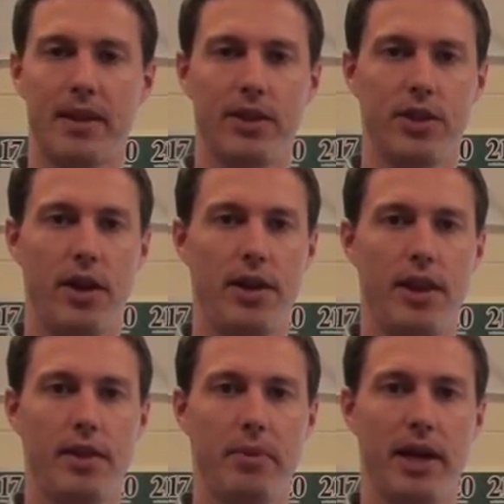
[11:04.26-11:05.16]
Sorry
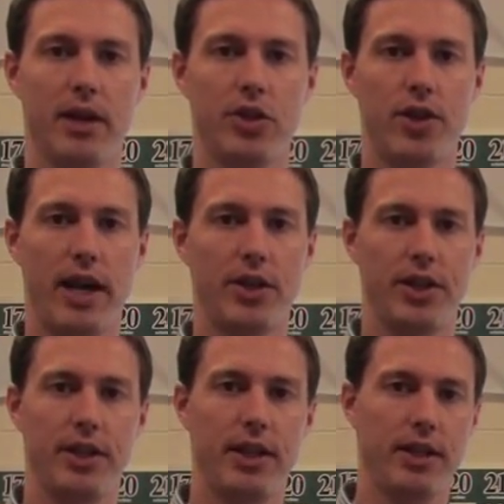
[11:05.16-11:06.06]
that my
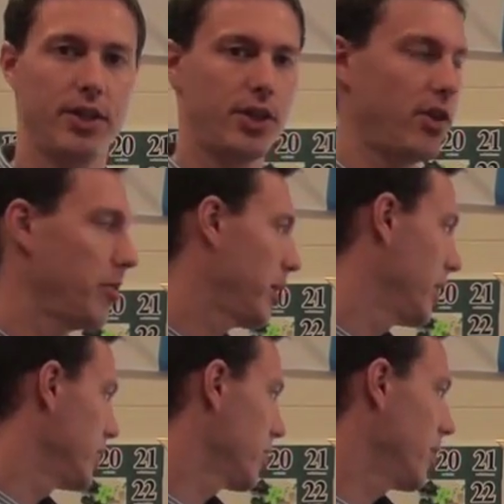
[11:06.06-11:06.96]
contraction didn't show up on
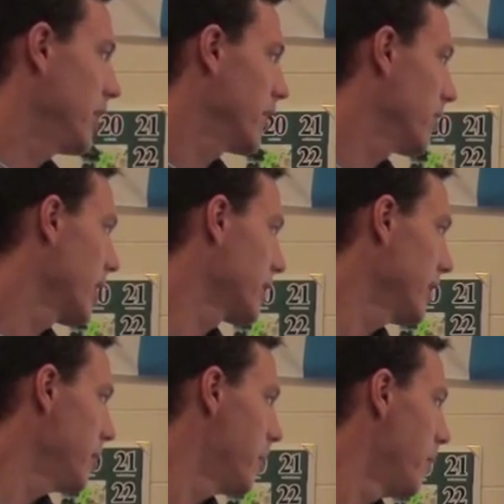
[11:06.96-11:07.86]
the screen
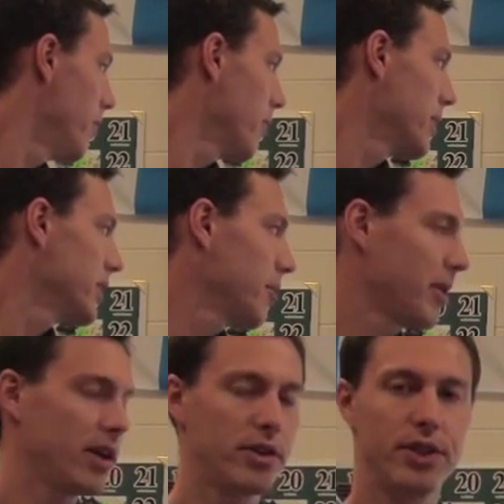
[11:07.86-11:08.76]
correctly. If I want to say,
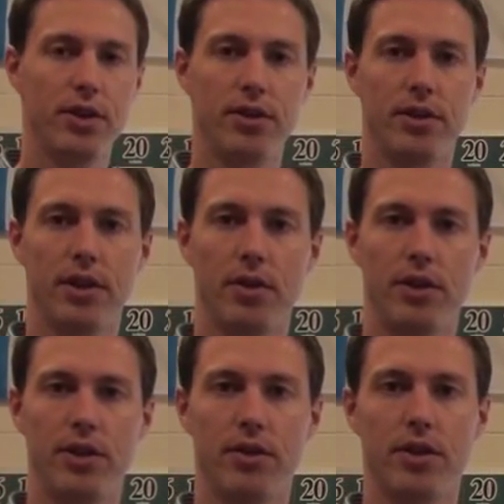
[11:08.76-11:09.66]
Michael, don't
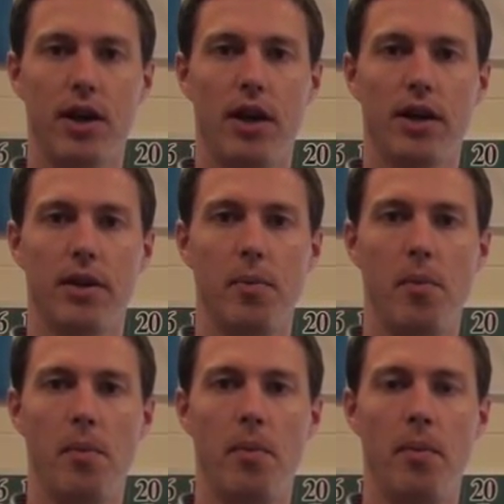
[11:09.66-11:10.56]
talk,
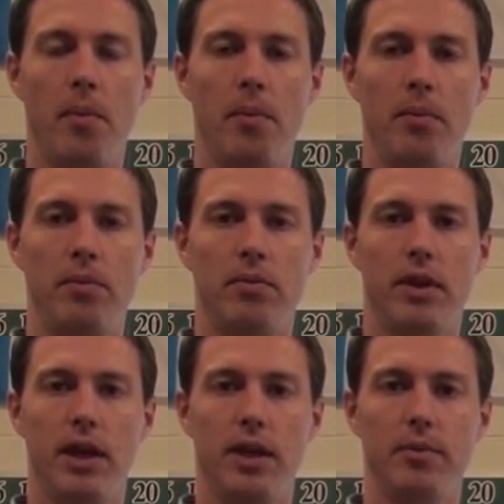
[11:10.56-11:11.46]

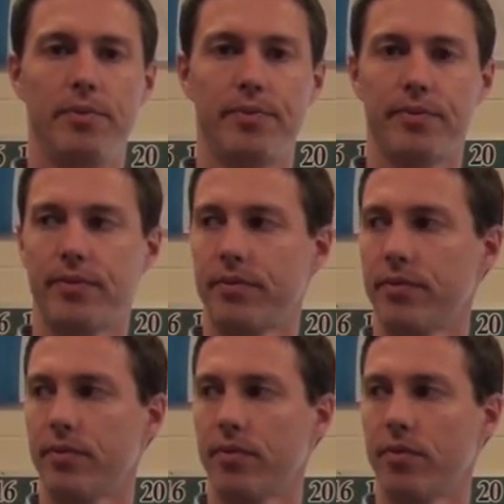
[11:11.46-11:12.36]
I'll
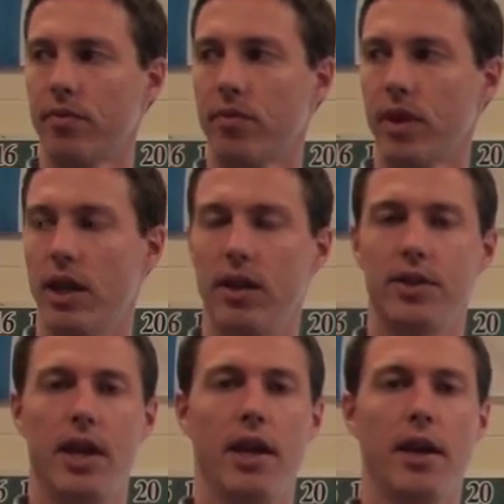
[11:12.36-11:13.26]

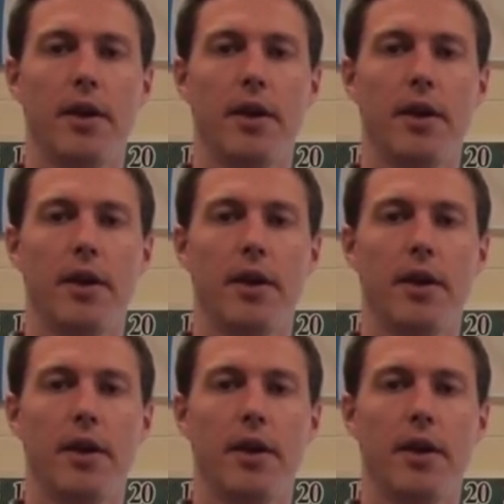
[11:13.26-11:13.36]
say,